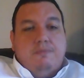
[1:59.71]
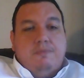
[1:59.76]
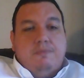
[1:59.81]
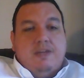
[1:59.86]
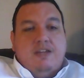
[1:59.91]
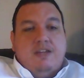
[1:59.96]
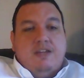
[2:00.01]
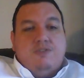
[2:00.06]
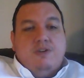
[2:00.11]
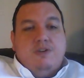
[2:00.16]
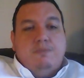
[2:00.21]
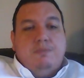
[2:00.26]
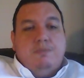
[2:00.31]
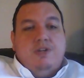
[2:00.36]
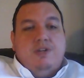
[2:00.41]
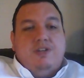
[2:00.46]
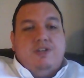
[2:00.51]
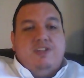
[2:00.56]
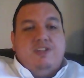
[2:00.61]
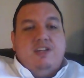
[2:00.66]
basically
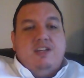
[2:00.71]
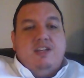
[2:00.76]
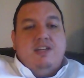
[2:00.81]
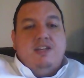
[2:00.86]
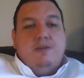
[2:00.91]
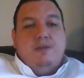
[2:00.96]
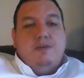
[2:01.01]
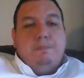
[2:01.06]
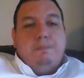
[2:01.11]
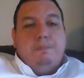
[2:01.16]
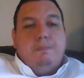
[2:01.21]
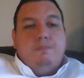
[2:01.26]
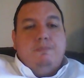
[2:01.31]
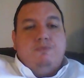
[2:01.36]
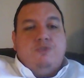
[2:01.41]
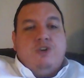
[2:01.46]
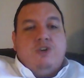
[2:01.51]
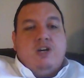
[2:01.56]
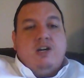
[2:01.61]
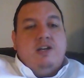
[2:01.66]
puts it in
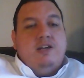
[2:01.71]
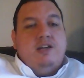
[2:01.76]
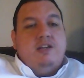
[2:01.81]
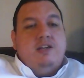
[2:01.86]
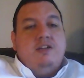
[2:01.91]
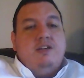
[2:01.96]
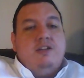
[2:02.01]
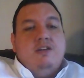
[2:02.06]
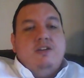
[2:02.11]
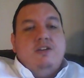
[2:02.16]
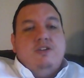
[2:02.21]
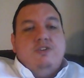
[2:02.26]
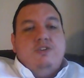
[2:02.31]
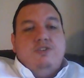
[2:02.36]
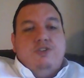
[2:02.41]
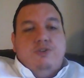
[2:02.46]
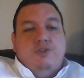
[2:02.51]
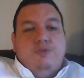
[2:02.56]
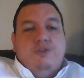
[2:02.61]
writing, you